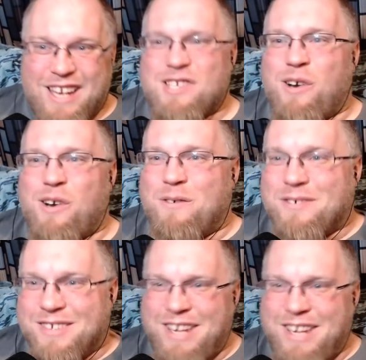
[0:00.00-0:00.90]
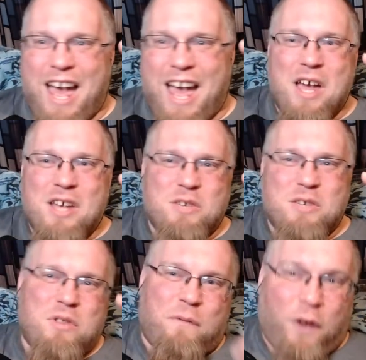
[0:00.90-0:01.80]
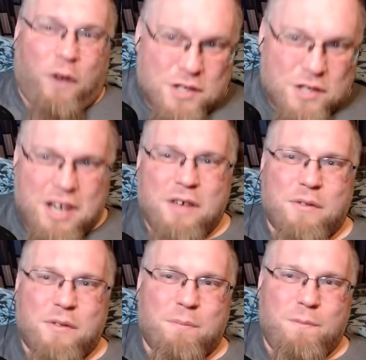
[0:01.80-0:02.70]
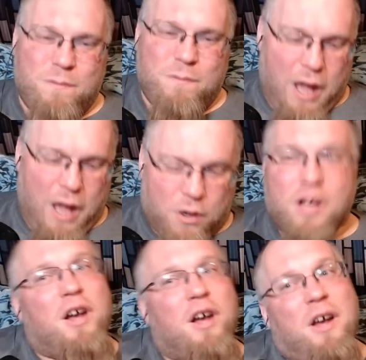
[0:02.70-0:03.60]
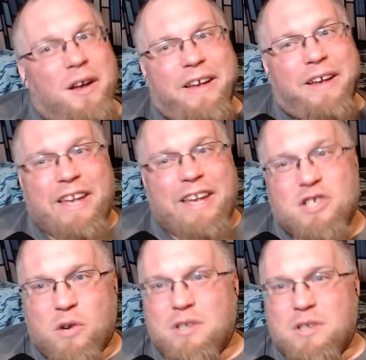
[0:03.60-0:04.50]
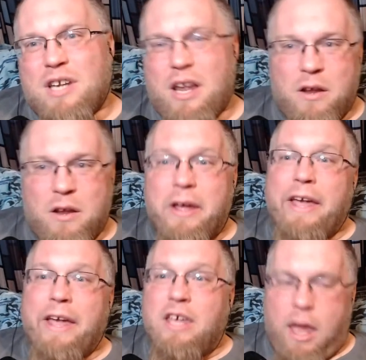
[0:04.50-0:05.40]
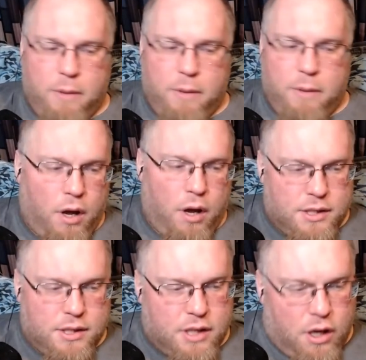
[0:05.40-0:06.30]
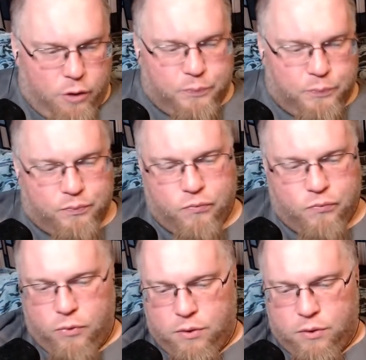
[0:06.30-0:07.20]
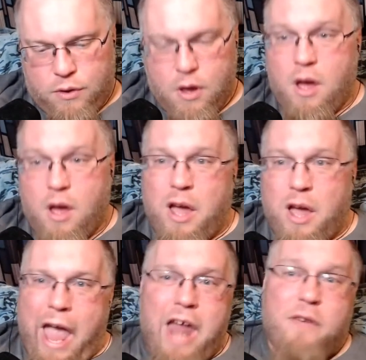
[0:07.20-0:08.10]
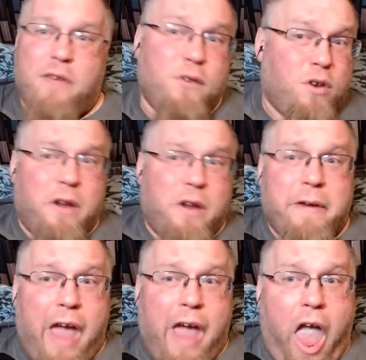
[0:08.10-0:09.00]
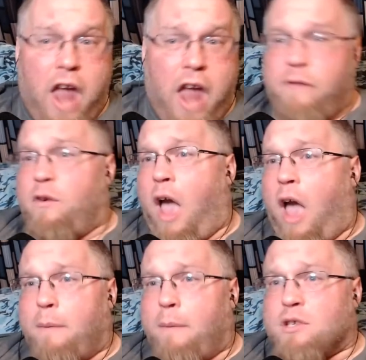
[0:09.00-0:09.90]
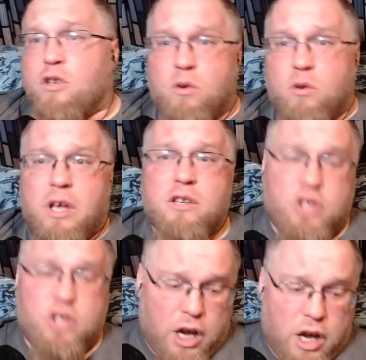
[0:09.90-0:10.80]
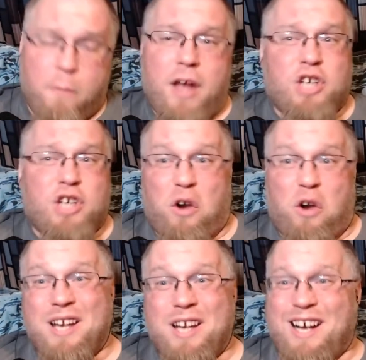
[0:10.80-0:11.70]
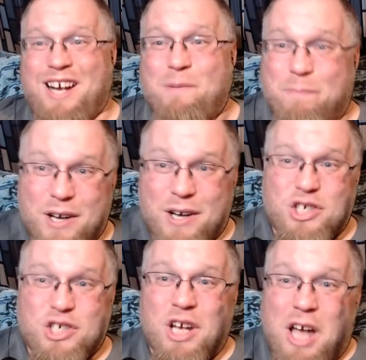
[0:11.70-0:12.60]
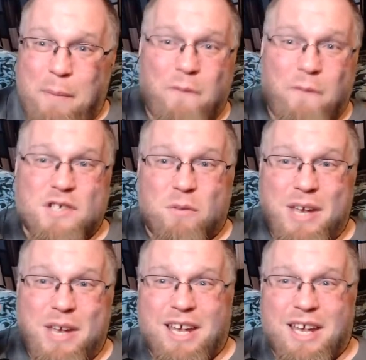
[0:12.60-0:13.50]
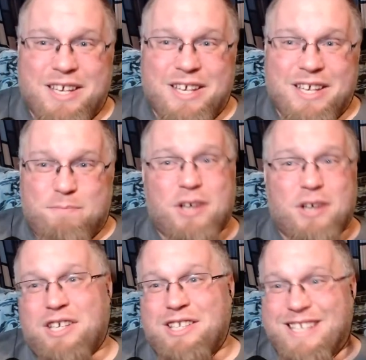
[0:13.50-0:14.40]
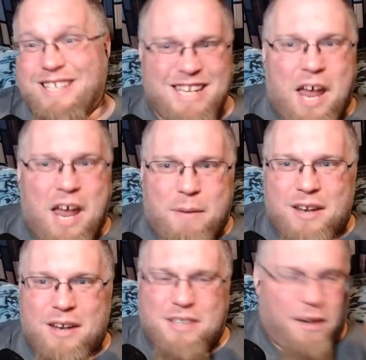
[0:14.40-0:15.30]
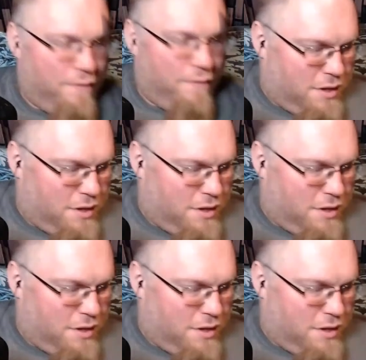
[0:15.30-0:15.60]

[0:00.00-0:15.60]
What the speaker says: So yeah, see what the first lady of the network is doing tonight, gaming wise. So And if you happen to, you can check out my channel where I talk a bunch about physical media, especially DC animated stuff,